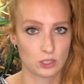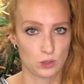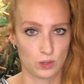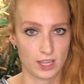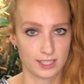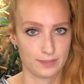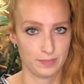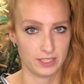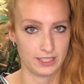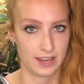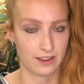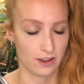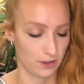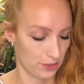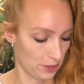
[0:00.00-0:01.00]
so that's a
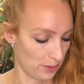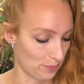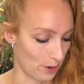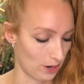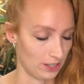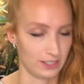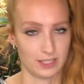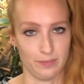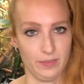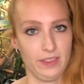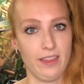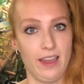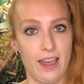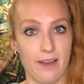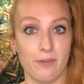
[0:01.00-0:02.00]
mistake on their part and something
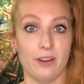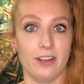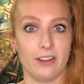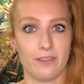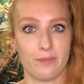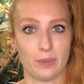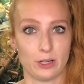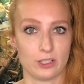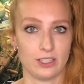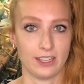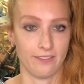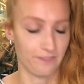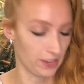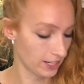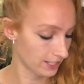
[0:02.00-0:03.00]
that I would
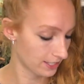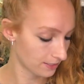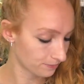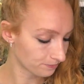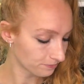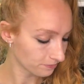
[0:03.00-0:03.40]
personally fix.